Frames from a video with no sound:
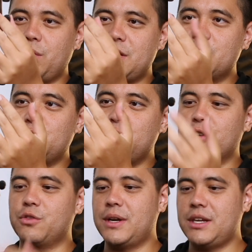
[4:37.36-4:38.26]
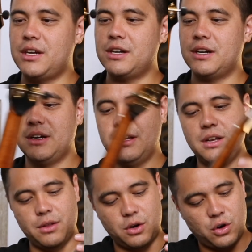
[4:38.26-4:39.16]
gear tuners right here,
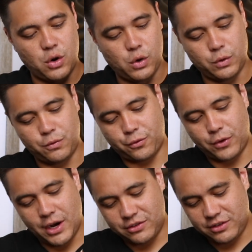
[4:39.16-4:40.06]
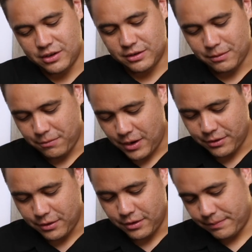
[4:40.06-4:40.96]
the gold frets here on
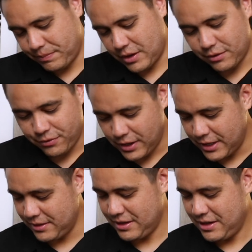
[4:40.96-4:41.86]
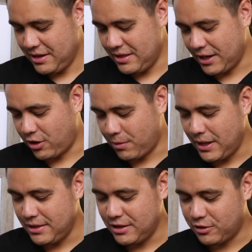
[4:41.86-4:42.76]
the front. That
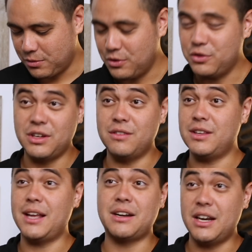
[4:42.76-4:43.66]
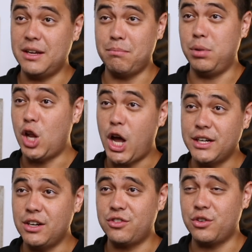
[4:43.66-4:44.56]
Carpathian spruce gives that kind of
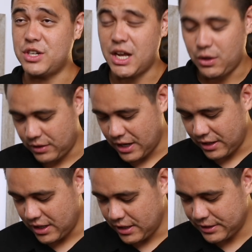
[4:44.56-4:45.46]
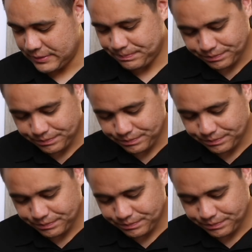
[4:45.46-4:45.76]
blondish or yellow kind of color,